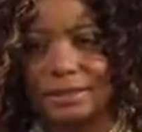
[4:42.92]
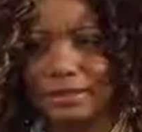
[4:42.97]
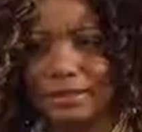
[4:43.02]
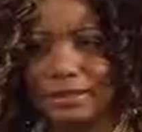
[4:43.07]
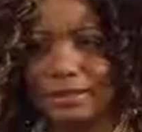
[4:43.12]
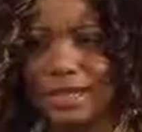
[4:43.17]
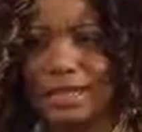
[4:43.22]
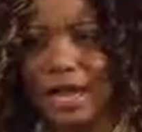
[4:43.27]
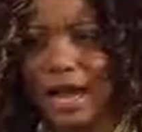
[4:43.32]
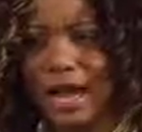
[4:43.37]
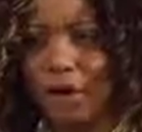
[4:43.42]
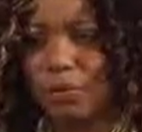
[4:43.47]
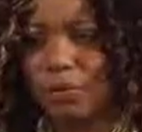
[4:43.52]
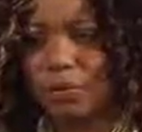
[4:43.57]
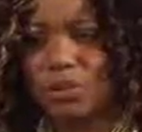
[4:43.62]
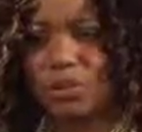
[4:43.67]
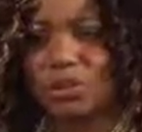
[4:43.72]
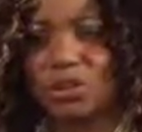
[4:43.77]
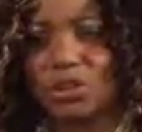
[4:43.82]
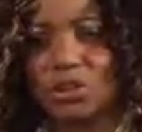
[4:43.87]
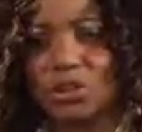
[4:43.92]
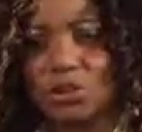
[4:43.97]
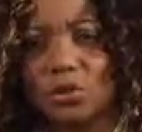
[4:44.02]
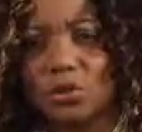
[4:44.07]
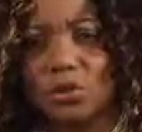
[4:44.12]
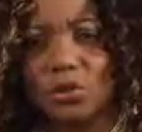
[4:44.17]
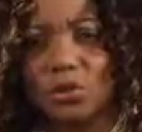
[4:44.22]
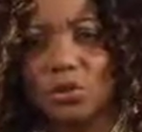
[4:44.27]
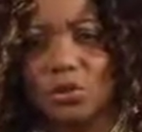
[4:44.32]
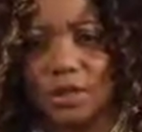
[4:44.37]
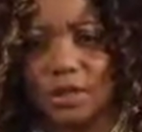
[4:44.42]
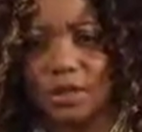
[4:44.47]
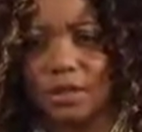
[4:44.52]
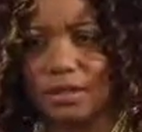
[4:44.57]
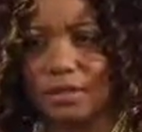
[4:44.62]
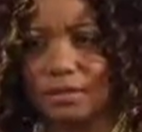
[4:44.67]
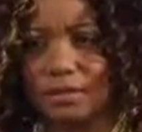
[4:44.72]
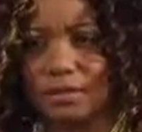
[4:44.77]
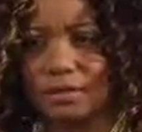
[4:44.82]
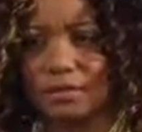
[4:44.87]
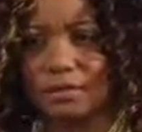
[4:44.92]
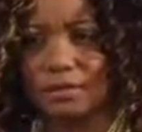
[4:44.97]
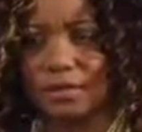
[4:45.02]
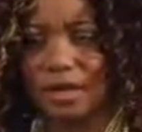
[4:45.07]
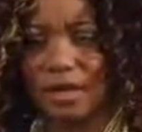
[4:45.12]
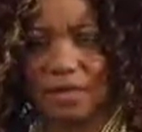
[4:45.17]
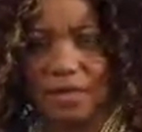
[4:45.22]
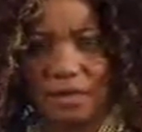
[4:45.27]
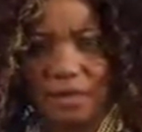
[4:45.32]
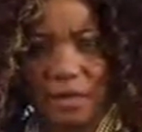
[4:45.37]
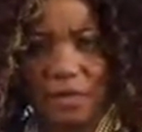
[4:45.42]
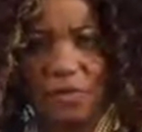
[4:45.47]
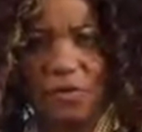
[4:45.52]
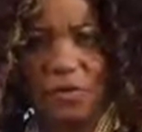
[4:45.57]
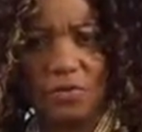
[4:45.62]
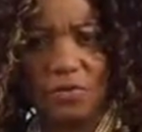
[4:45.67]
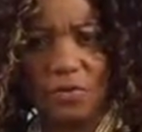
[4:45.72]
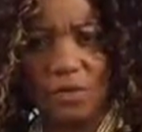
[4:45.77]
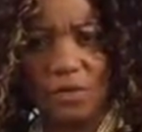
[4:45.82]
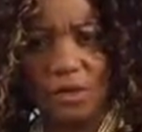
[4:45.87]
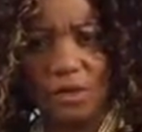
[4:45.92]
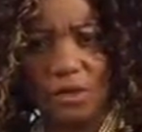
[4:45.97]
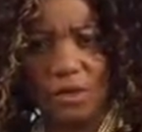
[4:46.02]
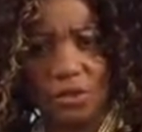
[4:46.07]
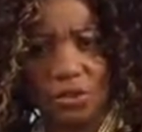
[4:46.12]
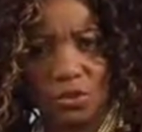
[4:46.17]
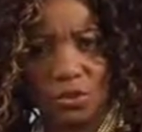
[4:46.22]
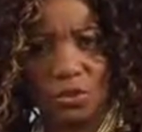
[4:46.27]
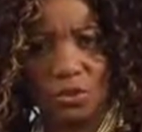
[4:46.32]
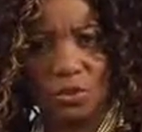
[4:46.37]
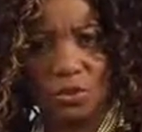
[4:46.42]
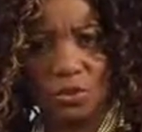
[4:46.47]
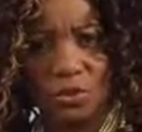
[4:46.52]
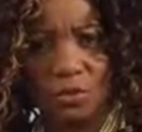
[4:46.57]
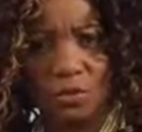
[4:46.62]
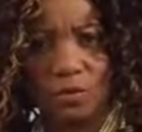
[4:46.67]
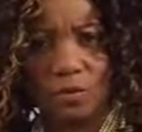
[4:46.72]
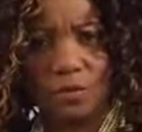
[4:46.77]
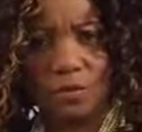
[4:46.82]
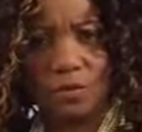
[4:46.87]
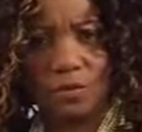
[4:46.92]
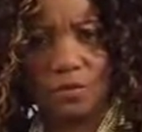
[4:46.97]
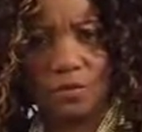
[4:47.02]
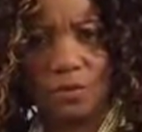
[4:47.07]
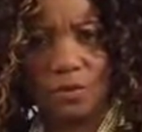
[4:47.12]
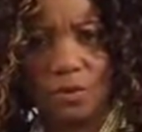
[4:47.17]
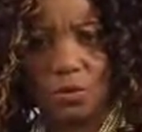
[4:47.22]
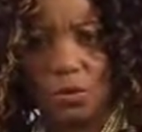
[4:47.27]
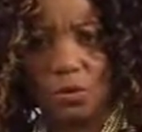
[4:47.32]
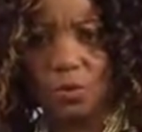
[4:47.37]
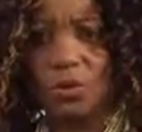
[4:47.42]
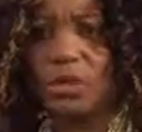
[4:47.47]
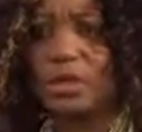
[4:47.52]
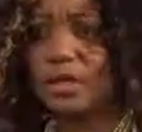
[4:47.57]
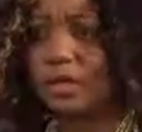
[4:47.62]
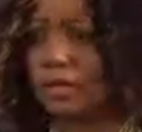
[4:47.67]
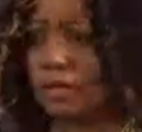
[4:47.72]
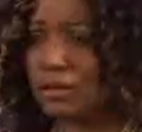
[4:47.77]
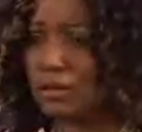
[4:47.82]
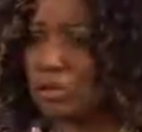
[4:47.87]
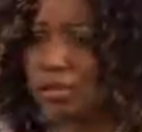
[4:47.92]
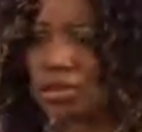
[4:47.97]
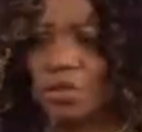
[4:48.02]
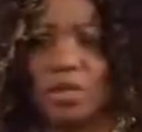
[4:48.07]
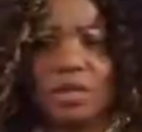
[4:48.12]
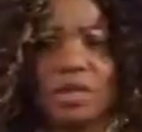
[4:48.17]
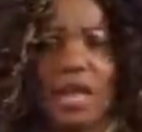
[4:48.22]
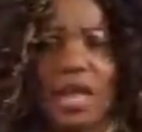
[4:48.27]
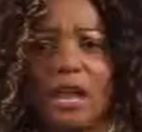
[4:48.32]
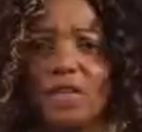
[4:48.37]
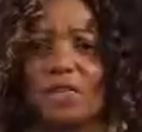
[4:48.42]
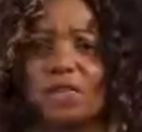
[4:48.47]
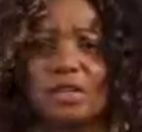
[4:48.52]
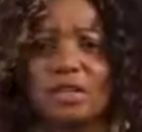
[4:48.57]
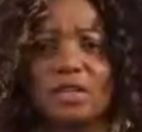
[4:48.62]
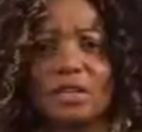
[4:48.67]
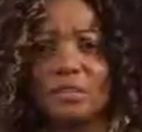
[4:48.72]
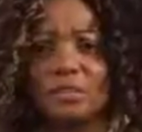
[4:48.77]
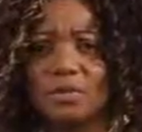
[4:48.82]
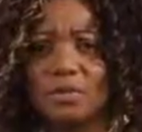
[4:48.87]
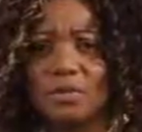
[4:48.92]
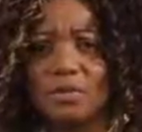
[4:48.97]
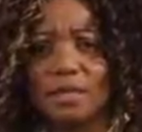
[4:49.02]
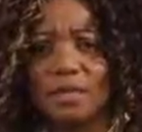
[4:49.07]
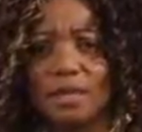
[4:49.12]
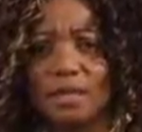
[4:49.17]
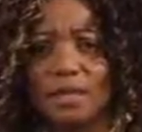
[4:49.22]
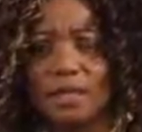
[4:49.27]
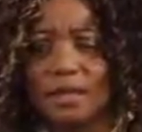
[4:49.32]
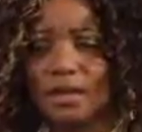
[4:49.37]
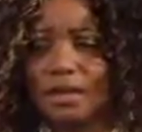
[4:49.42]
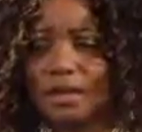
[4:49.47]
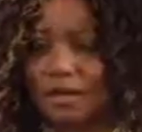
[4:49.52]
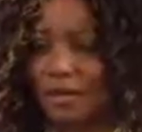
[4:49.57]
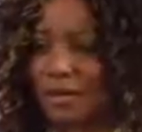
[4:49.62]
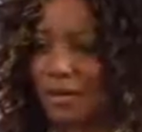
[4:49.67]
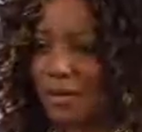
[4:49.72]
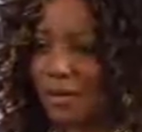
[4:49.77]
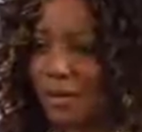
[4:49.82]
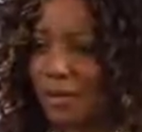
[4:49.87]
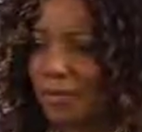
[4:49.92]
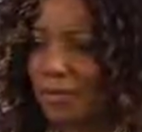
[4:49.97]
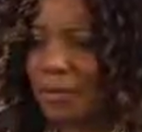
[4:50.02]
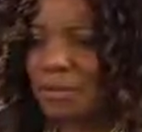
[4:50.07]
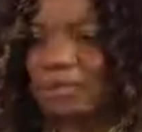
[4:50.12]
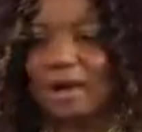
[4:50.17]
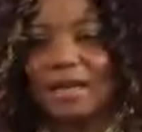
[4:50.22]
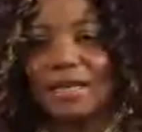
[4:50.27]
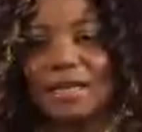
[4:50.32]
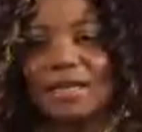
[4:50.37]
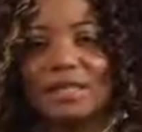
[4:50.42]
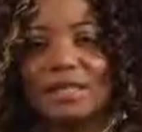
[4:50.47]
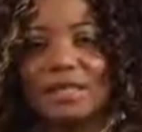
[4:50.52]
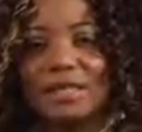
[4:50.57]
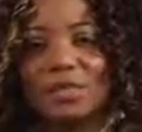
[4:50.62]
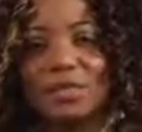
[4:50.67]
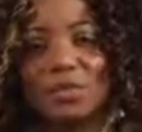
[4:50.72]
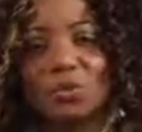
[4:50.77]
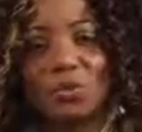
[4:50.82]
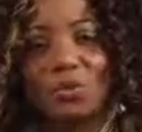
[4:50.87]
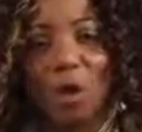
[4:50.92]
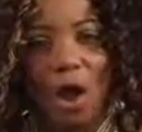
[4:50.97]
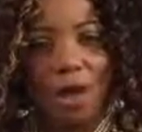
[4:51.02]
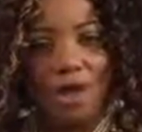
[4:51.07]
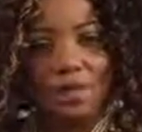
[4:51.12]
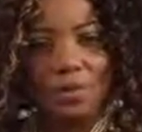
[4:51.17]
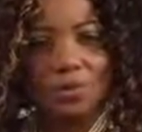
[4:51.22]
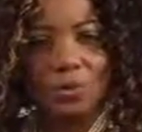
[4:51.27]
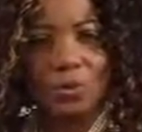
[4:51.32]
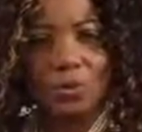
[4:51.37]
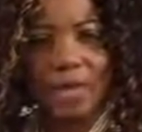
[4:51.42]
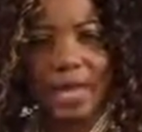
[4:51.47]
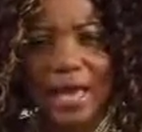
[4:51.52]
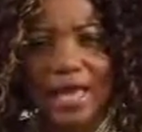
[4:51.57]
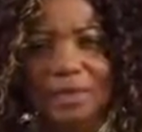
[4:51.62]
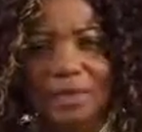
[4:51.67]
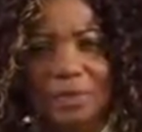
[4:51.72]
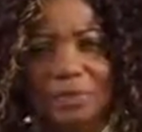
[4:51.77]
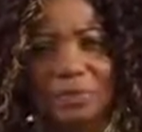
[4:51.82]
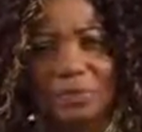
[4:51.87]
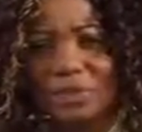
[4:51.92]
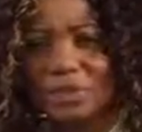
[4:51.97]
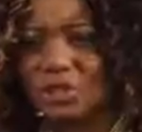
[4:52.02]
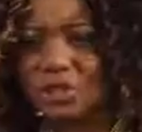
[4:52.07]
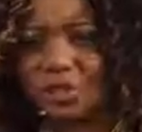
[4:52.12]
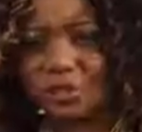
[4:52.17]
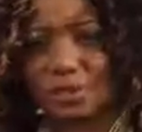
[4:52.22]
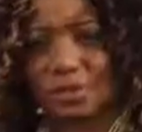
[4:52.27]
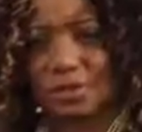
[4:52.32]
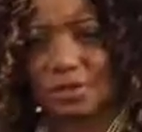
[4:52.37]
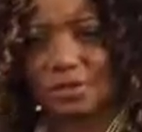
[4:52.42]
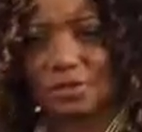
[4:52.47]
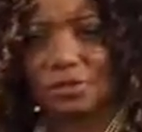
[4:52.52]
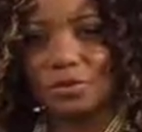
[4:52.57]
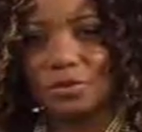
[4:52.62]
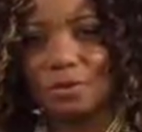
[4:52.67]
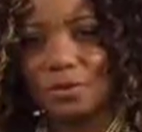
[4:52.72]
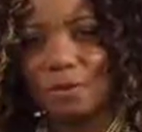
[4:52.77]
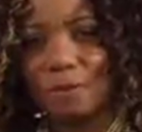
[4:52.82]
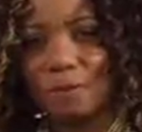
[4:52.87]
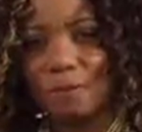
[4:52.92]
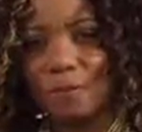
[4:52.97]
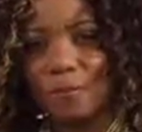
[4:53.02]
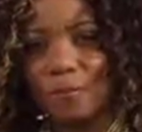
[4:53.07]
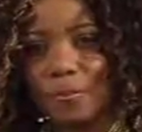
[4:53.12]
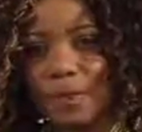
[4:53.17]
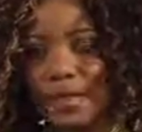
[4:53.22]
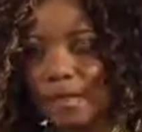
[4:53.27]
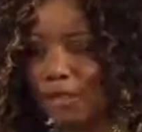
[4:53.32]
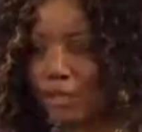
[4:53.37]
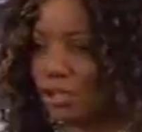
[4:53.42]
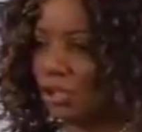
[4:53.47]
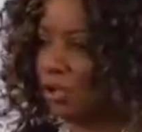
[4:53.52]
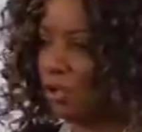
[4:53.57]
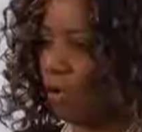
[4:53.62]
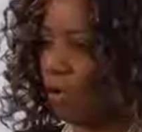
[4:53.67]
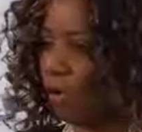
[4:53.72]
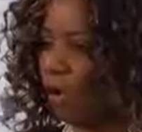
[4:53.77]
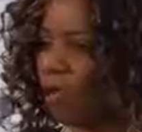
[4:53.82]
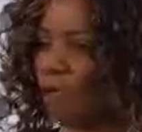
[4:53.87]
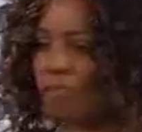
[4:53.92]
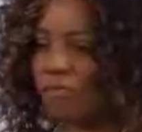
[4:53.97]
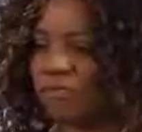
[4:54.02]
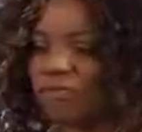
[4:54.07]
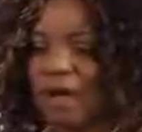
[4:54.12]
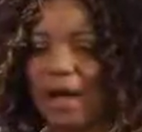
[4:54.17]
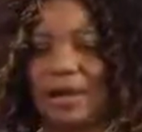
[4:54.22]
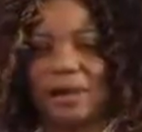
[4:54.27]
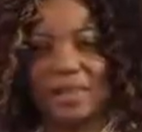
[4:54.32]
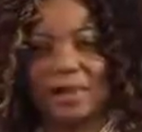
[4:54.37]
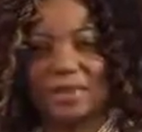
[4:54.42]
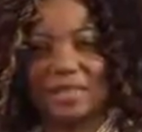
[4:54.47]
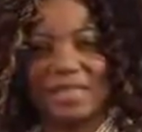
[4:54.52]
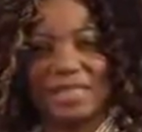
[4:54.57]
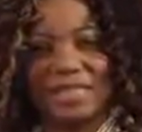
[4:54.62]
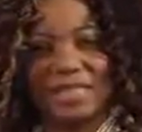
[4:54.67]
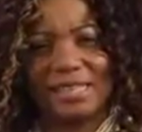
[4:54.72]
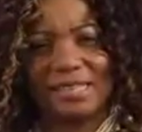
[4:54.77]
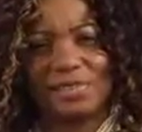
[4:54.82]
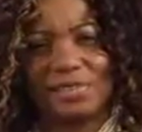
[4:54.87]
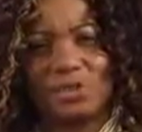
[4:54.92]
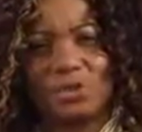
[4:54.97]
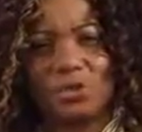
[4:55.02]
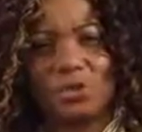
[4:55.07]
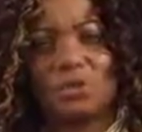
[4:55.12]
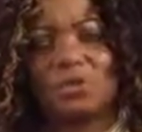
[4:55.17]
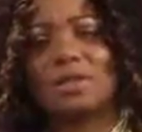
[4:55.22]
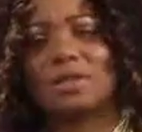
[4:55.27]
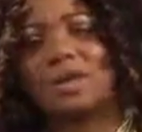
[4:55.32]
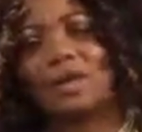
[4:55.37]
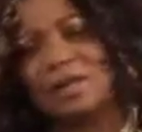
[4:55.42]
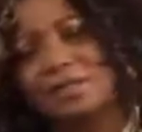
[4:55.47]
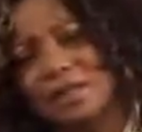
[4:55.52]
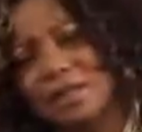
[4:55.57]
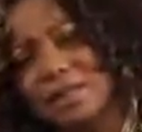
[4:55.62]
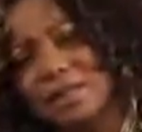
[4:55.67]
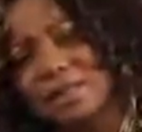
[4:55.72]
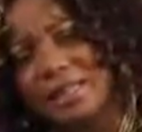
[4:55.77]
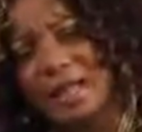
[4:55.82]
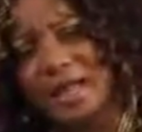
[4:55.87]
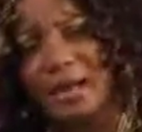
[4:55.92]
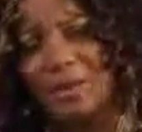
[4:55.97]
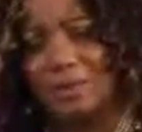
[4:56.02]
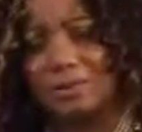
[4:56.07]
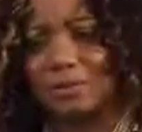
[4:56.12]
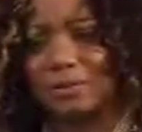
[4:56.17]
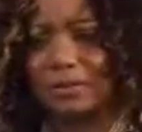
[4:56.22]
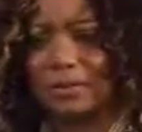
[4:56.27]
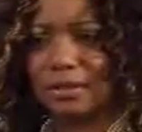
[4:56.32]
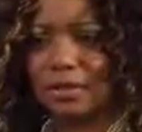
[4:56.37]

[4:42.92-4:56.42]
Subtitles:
that our children are suffering from gun control? We, in every community. But my goodness, to walk into an elementary school and just to open fire on innocent children, come on now.